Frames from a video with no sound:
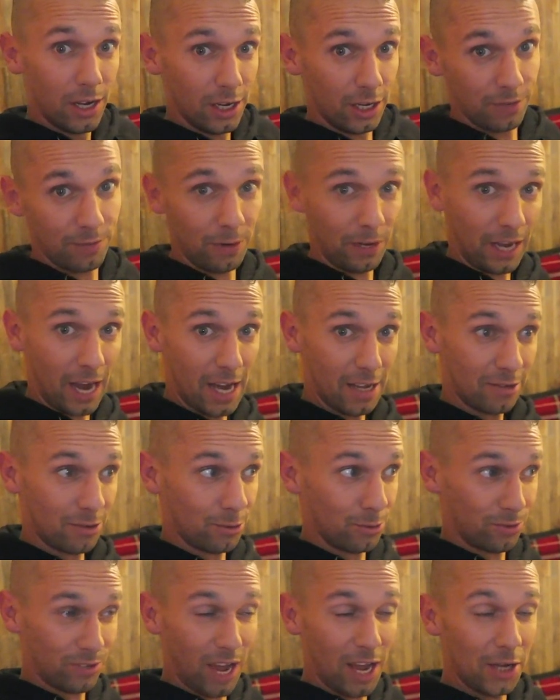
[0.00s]
is for guests
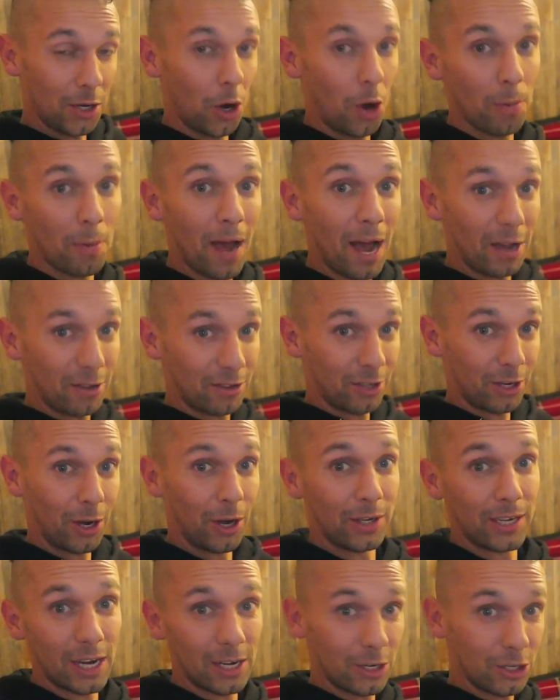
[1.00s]
who stay in the Hobbit house to
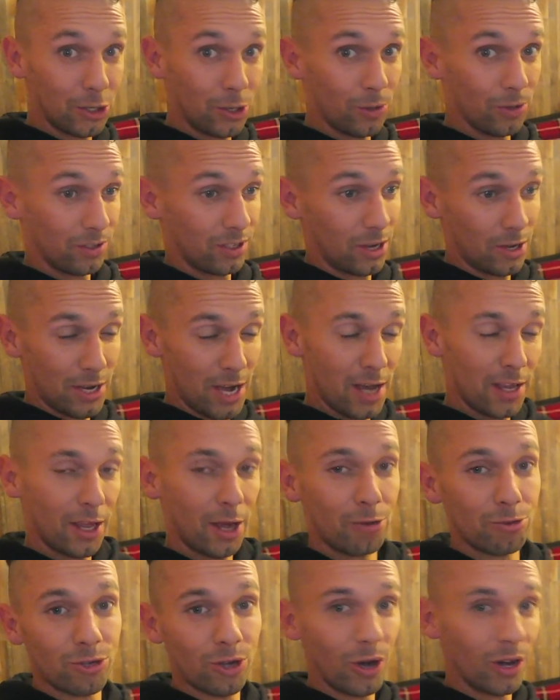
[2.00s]
go down and use. So yeah,
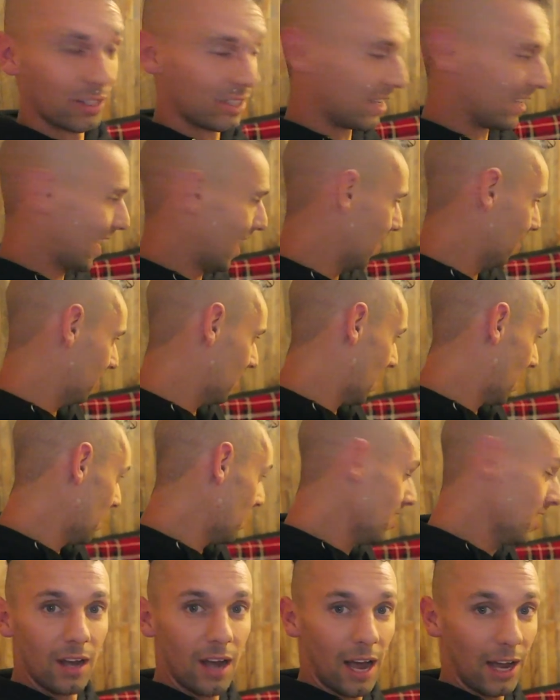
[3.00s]
those guys are down
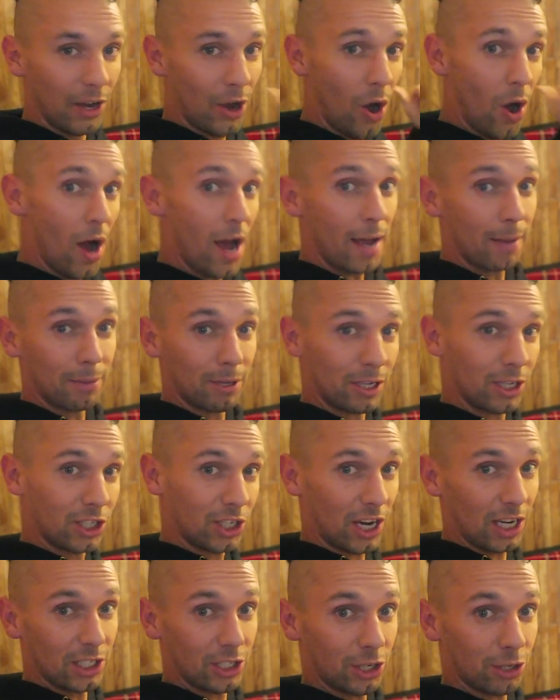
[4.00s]
there. And I am gonna
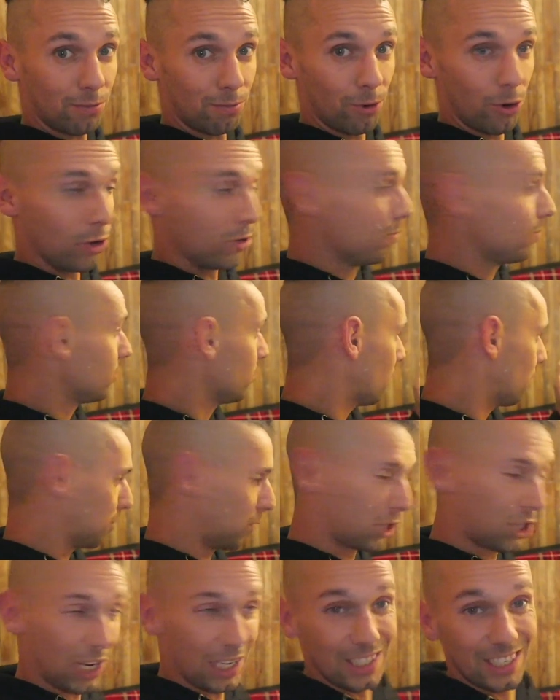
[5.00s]
change this room. I'm
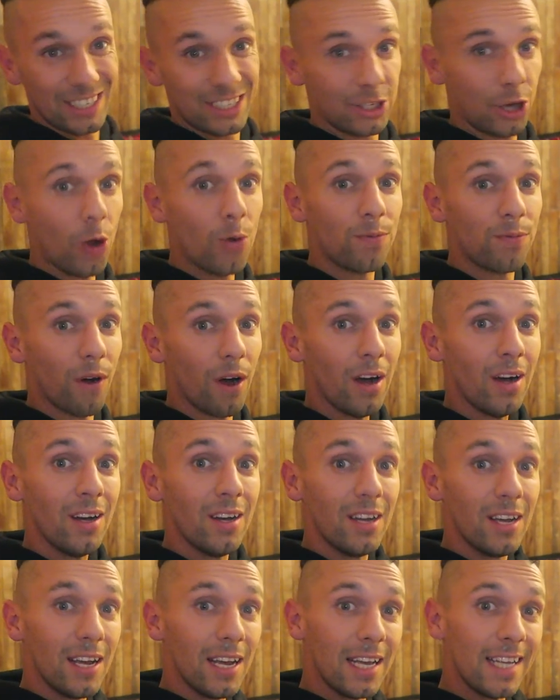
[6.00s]
gonna change the sofa
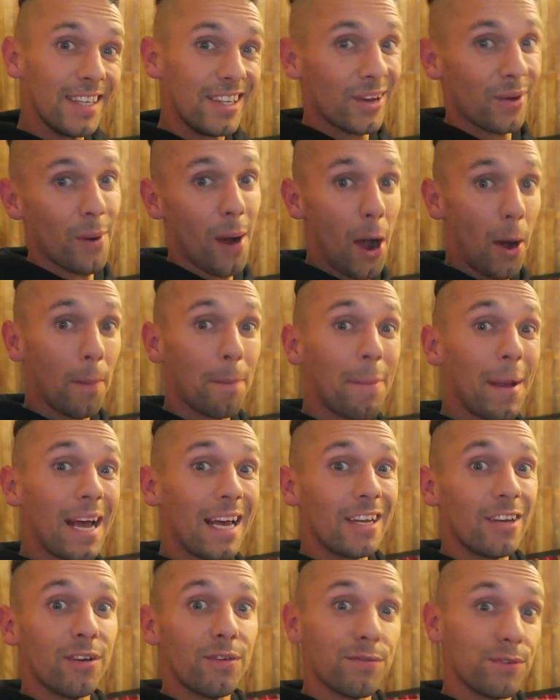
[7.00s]
into our
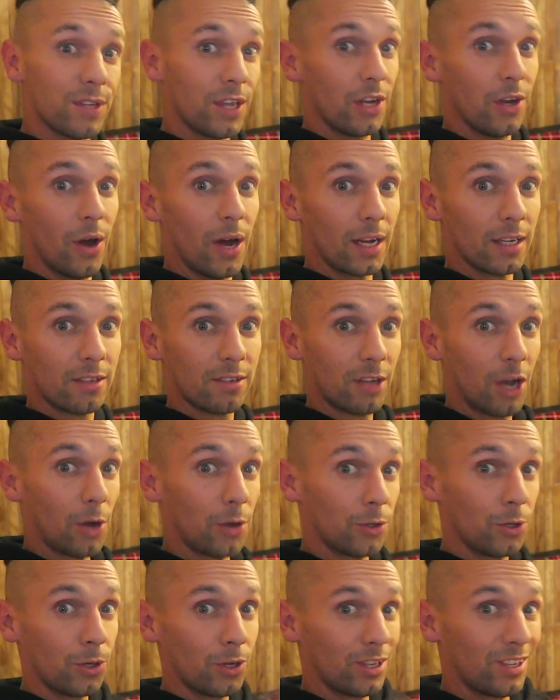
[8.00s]
bed for the night. So
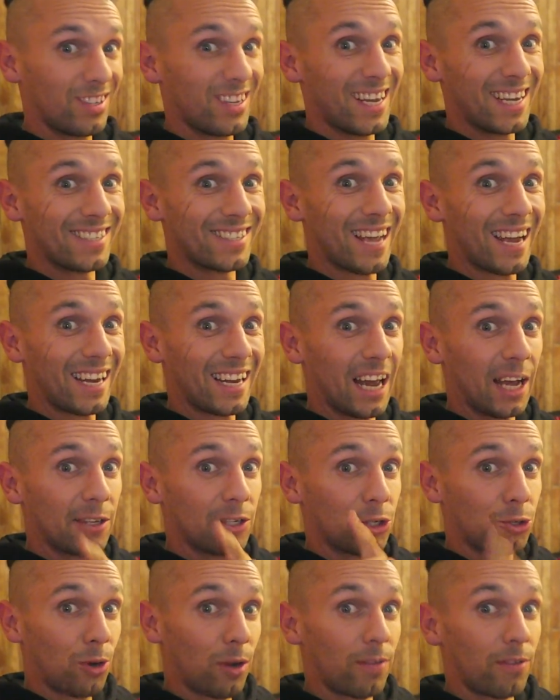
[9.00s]
you can see exactly how
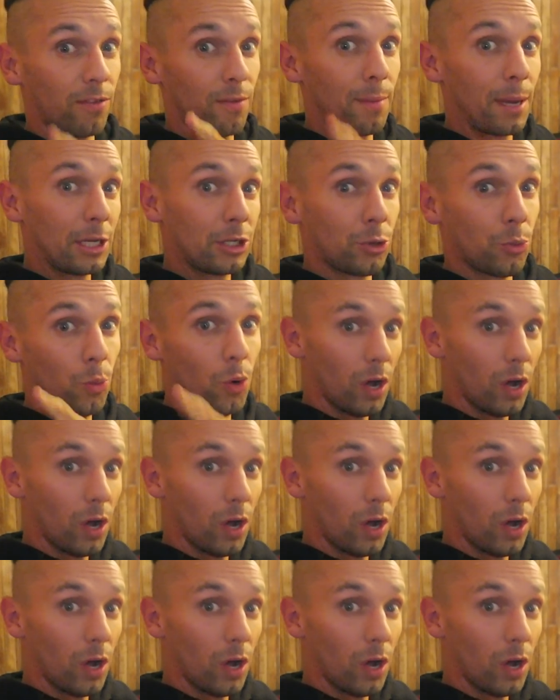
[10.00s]
this transformation